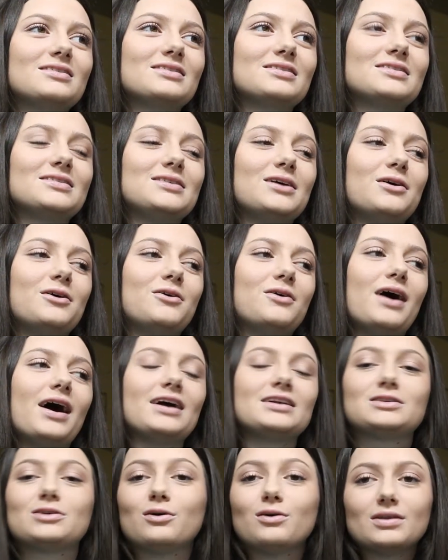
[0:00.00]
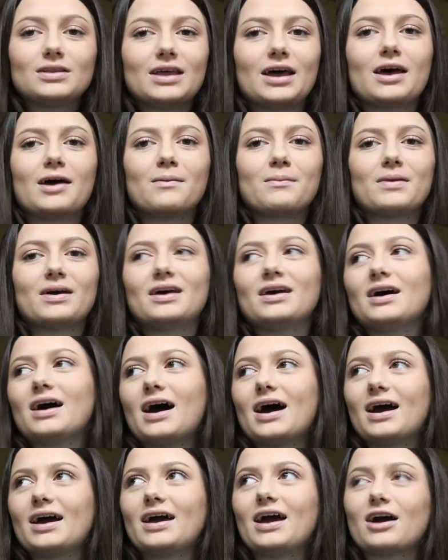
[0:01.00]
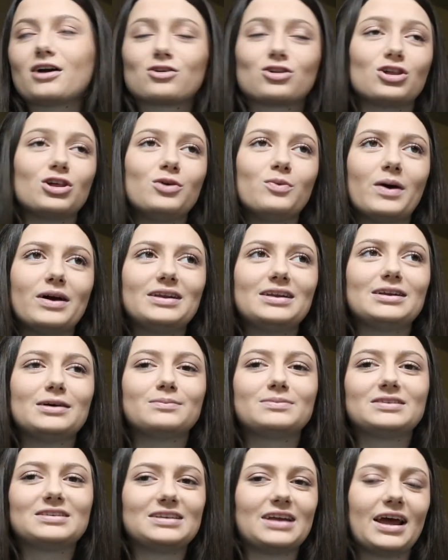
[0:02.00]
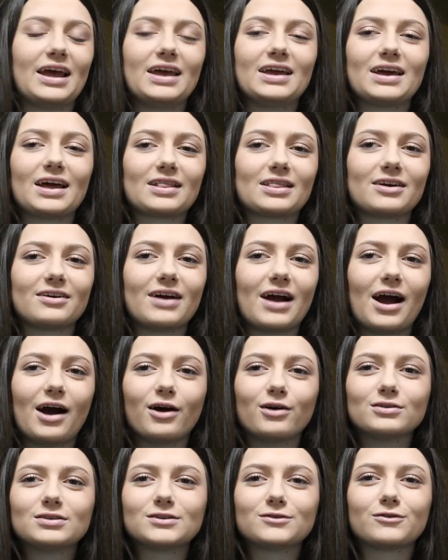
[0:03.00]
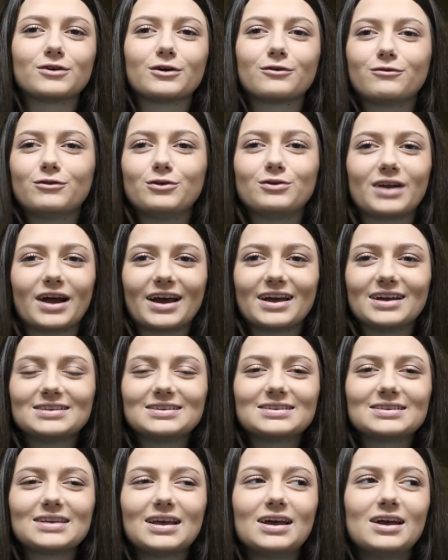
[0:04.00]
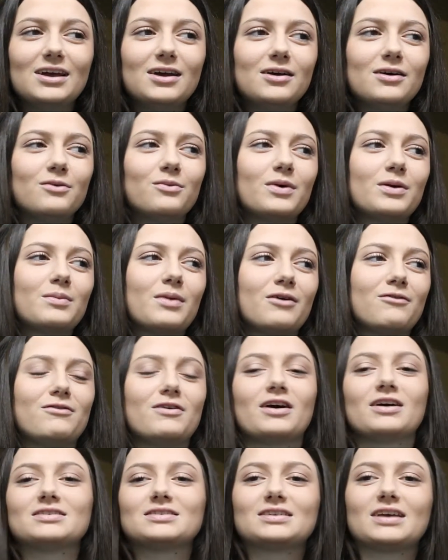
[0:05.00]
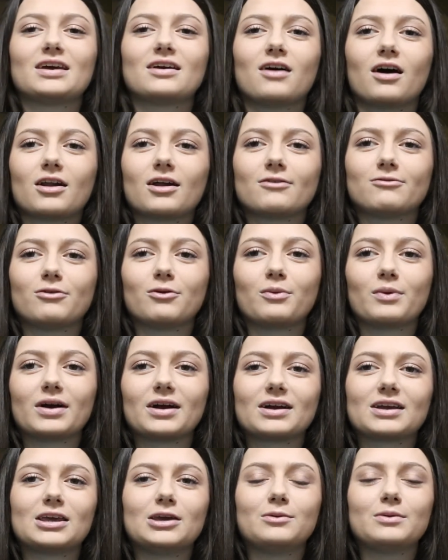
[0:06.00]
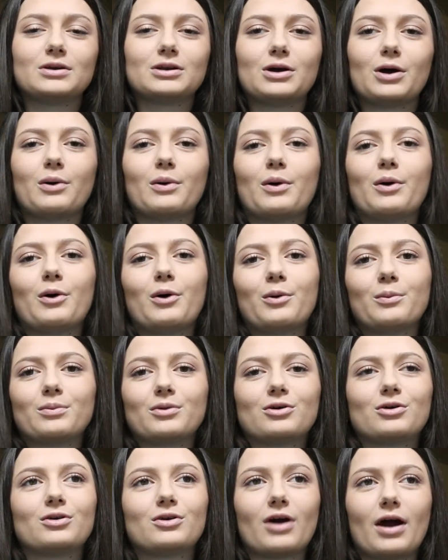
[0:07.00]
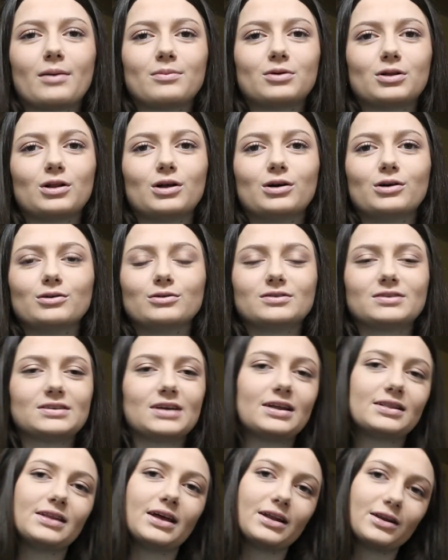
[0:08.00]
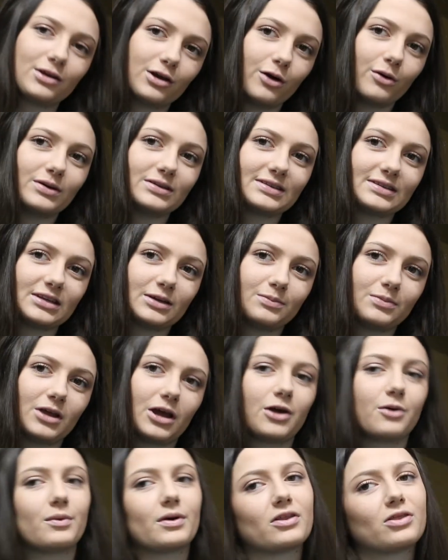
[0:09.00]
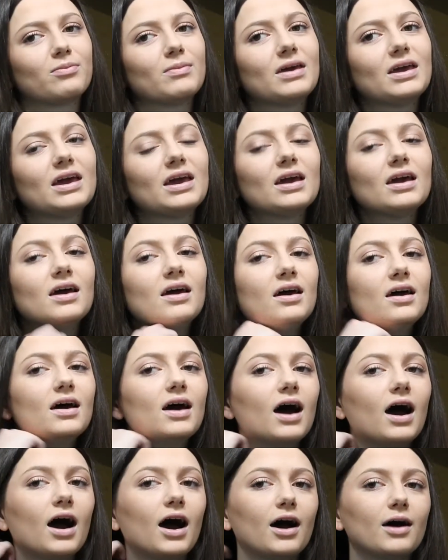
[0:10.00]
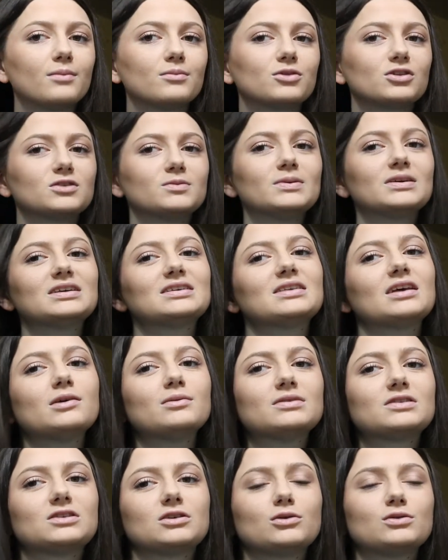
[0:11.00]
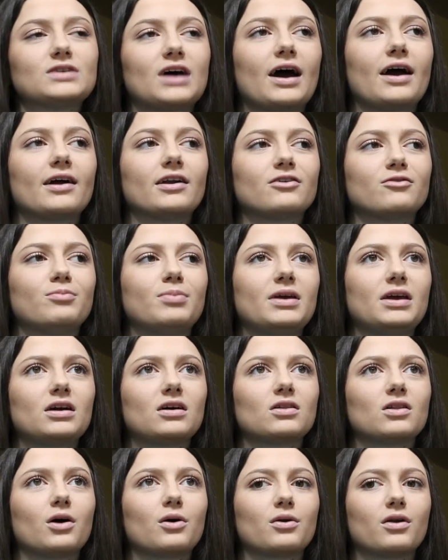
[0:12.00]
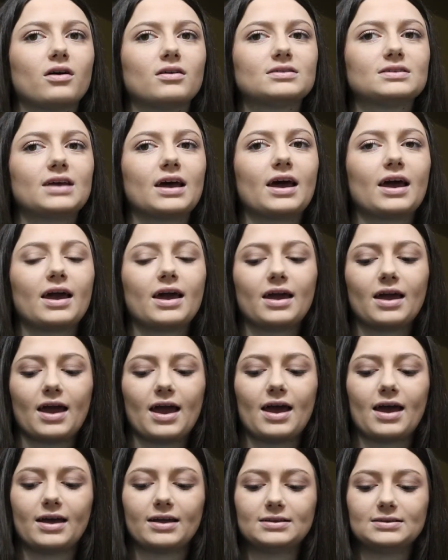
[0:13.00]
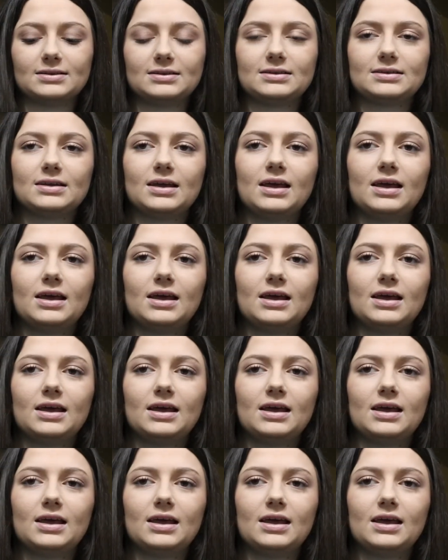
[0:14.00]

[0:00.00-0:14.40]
so I told them. I actually winded up staying at their house for a few nights. When my fiance got off of work, he would go home, grab clothes, and then go and sleep there with me. Just because I was so tired of being alone all day, and